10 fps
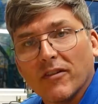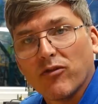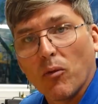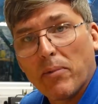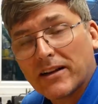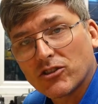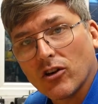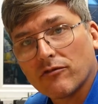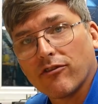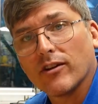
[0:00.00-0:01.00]
For
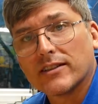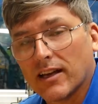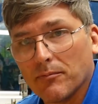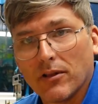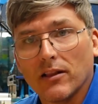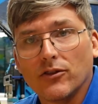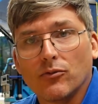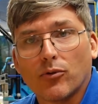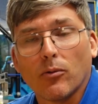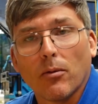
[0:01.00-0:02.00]
buckshot, for example,
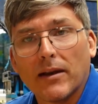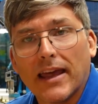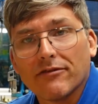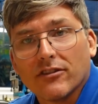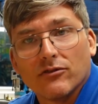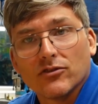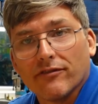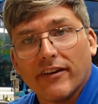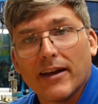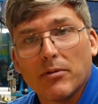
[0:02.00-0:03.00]
you'd probably have to use a
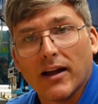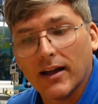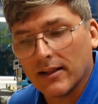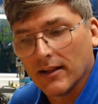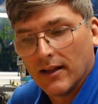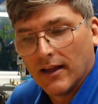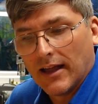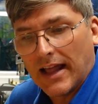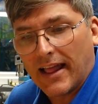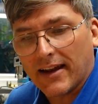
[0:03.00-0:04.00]
fiber hull,
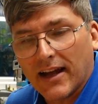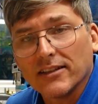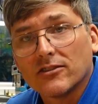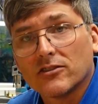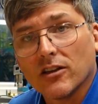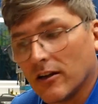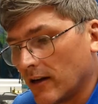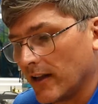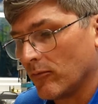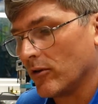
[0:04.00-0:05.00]
and I
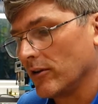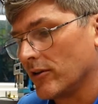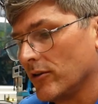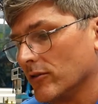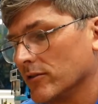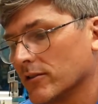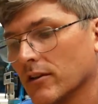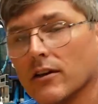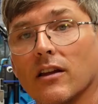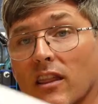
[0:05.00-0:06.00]
certainly wouldn't
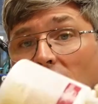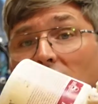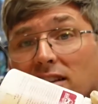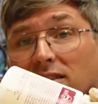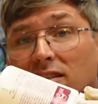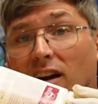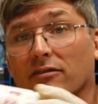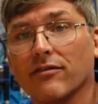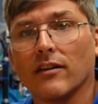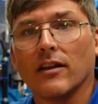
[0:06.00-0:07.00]
use this
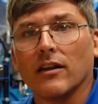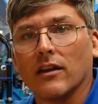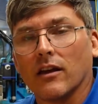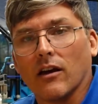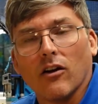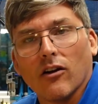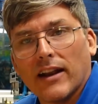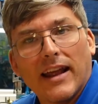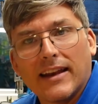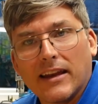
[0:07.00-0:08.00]
stuff
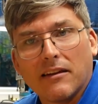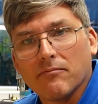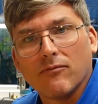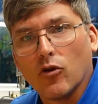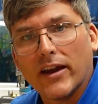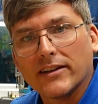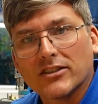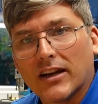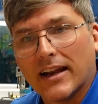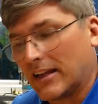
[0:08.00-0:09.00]
on any
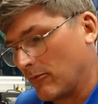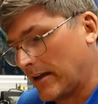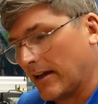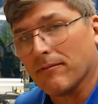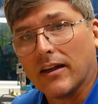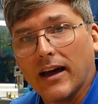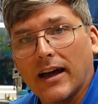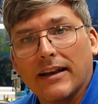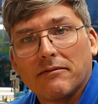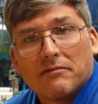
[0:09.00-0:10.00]
range anywhere.
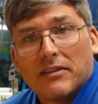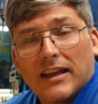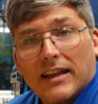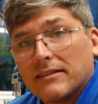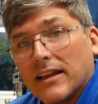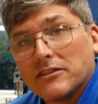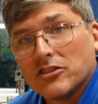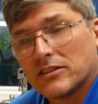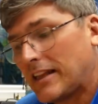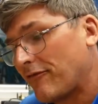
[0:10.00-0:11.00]
It
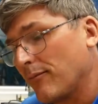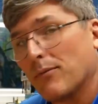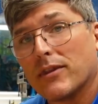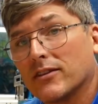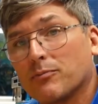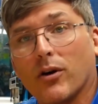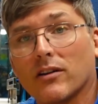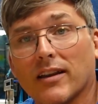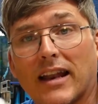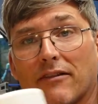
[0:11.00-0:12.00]
just left me with this
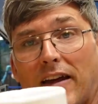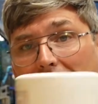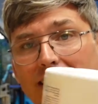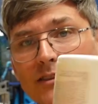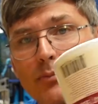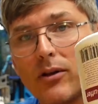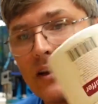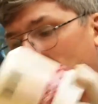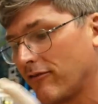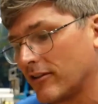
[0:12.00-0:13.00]
pot, and I've had this pot
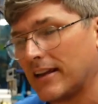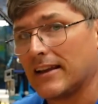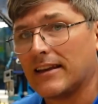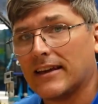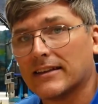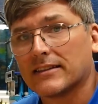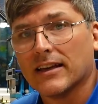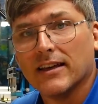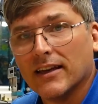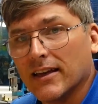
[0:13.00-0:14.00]
now for 10 years,
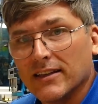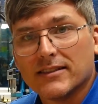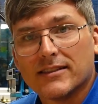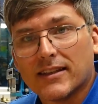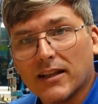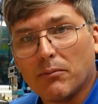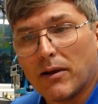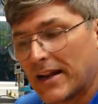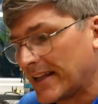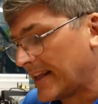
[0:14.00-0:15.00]
still
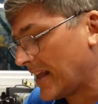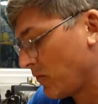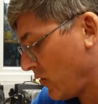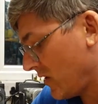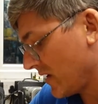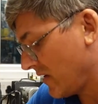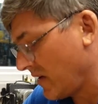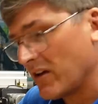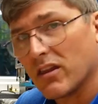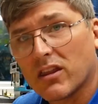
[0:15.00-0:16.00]
bloody here. What on
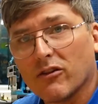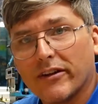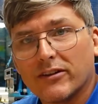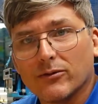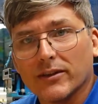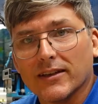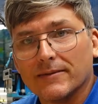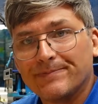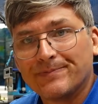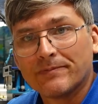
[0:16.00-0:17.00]
earth do I do with it?
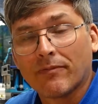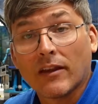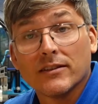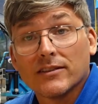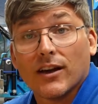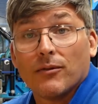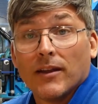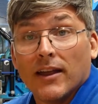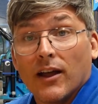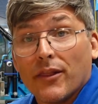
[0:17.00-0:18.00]
So
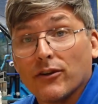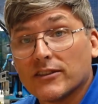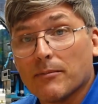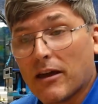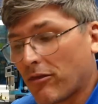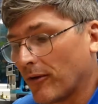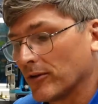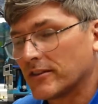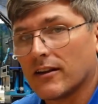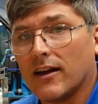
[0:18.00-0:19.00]
those are my
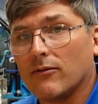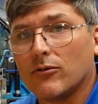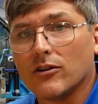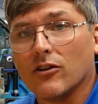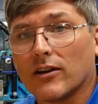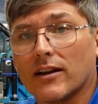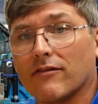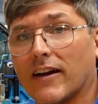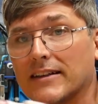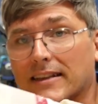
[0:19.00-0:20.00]
thoughts. I would not
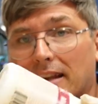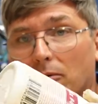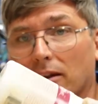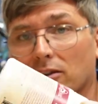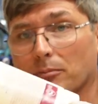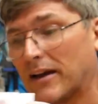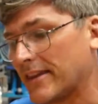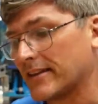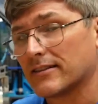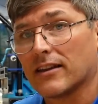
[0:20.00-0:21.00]
advise anyone to
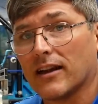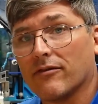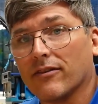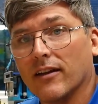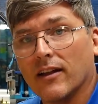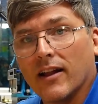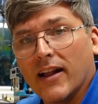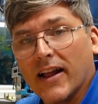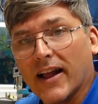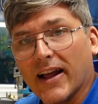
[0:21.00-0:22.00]
buy this stuff.
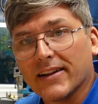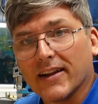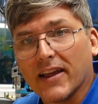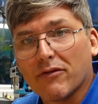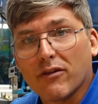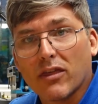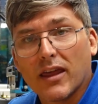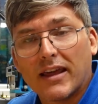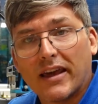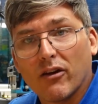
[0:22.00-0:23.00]
And if you're
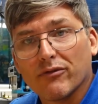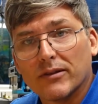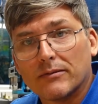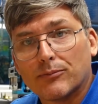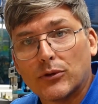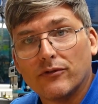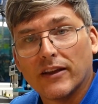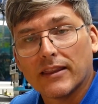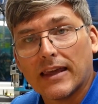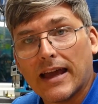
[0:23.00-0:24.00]
thinking of
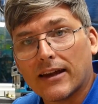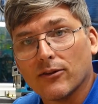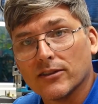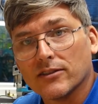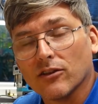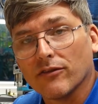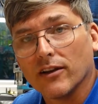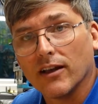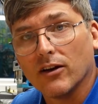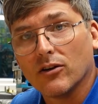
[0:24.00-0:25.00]
improving the accuracy of the
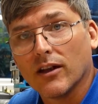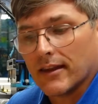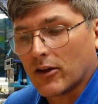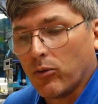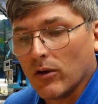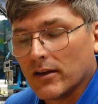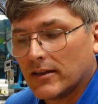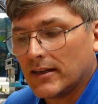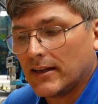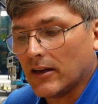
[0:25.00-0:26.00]
load, the
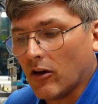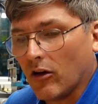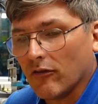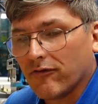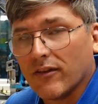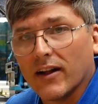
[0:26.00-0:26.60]
quality of